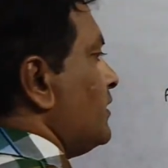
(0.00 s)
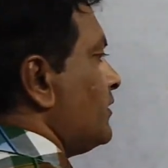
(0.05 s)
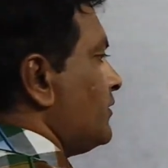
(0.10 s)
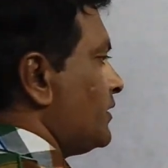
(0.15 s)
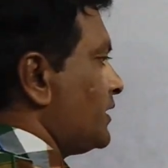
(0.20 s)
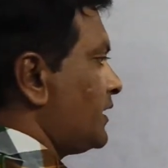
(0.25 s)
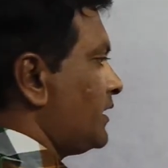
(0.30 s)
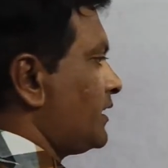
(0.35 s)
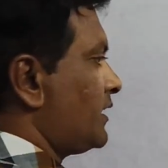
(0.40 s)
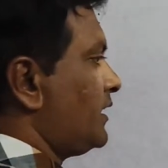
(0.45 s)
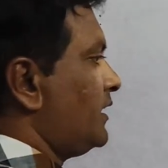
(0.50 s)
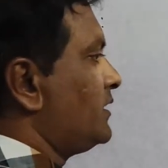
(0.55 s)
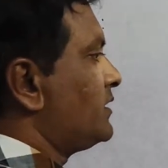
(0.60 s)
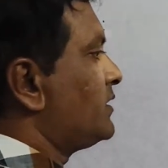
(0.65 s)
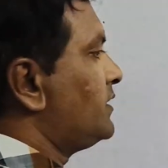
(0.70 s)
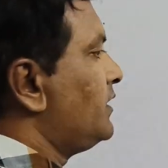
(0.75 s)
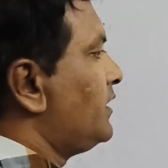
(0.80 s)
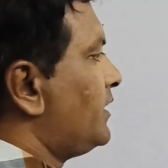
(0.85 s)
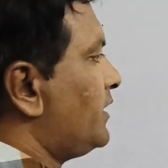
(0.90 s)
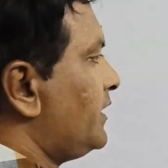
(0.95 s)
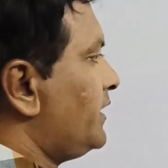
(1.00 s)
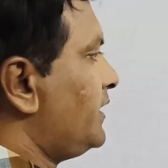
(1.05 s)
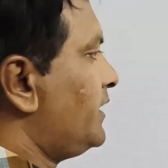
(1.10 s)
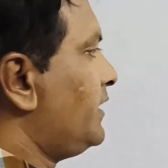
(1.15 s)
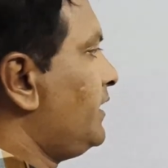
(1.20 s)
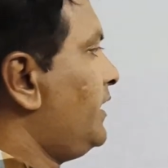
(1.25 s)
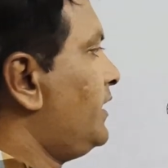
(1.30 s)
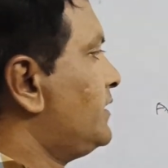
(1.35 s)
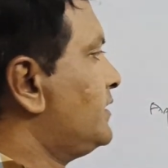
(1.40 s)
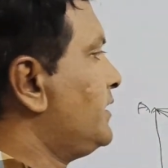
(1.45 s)
you can consider it
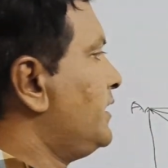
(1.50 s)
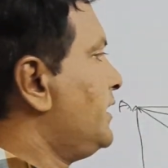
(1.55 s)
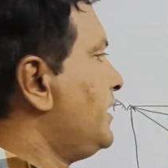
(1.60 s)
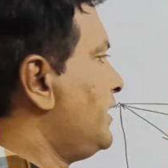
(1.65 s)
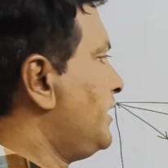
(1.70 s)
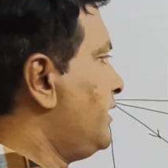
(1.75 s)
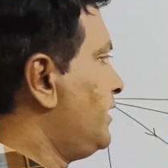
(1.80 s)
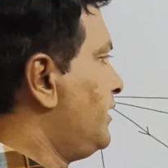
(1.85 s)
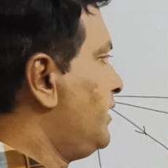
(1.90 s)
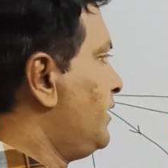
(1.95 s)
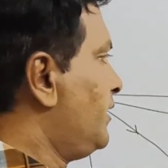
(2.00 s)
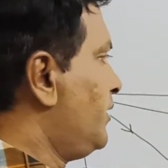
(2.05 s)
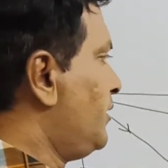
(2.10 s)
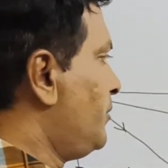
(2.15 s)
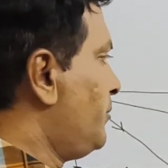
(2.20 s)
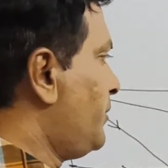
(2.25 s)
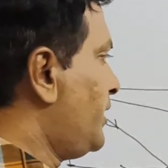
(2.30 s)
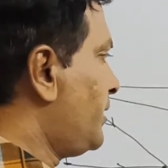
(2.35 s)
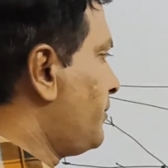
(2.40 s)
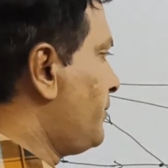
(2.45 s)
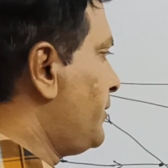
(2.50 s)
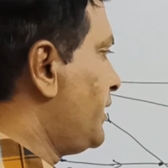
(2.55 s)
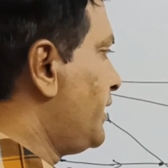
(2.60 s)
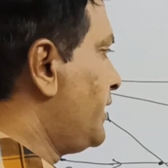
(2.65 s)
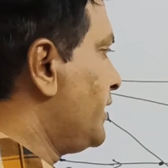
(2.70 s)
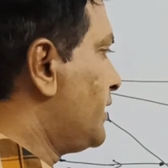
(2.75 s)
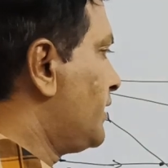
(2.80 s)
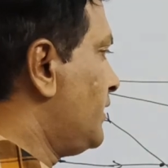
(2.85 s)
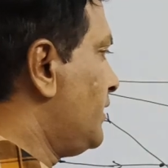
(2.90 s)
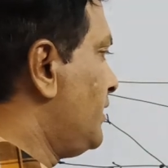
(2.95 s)
as a
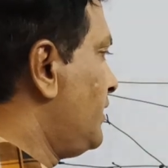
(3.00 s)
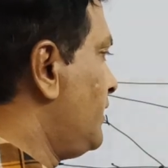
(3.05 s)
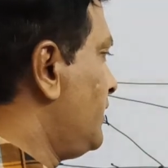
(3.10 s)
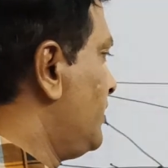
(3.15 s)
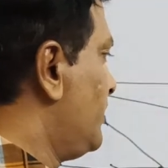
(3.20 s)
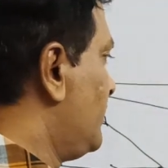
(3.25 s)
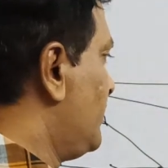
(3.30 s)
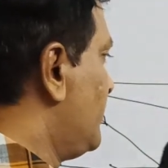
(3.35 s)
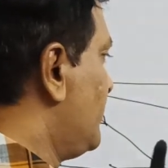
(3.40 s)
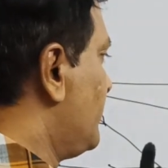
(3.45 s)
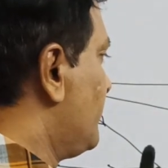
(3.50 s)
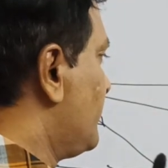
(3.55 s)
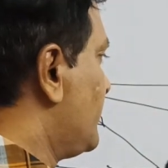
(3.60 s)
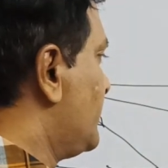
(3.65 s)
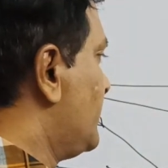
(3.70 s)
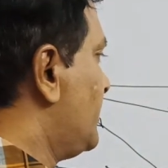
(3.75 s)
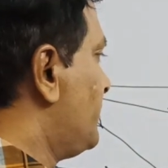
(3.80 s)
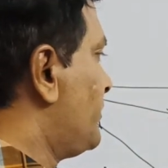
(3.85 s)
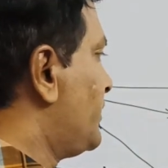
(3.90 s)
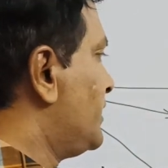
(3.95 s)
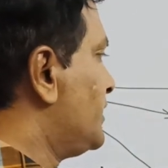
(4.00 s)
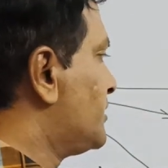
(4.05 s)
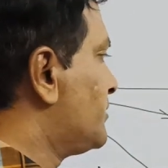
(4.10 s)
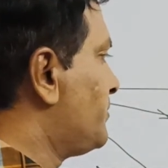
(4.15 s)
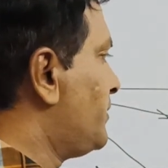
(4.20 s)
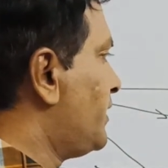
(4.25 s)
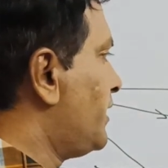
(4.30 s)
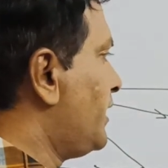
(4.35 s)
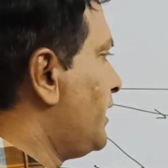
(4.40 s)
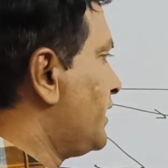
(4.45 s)
perpendicular with the
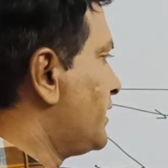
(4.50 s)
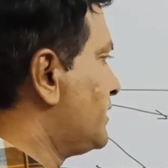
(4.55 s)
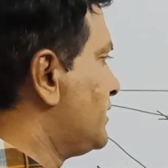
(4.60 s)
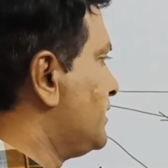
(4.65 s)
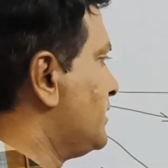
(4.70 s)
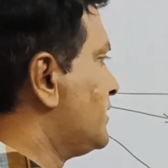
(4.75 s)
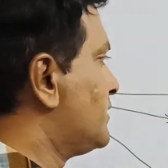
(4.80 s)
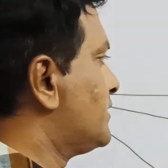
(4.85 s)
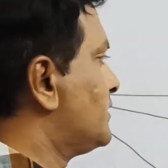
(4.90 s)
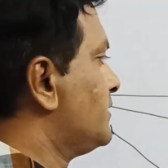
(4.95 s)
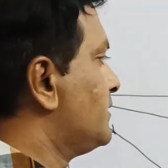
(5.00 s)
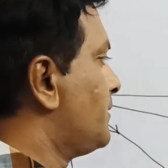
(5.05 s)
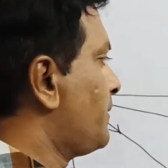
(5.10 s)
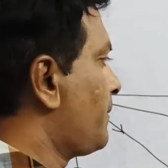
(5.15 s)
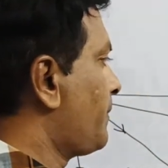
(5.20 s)
principal axis.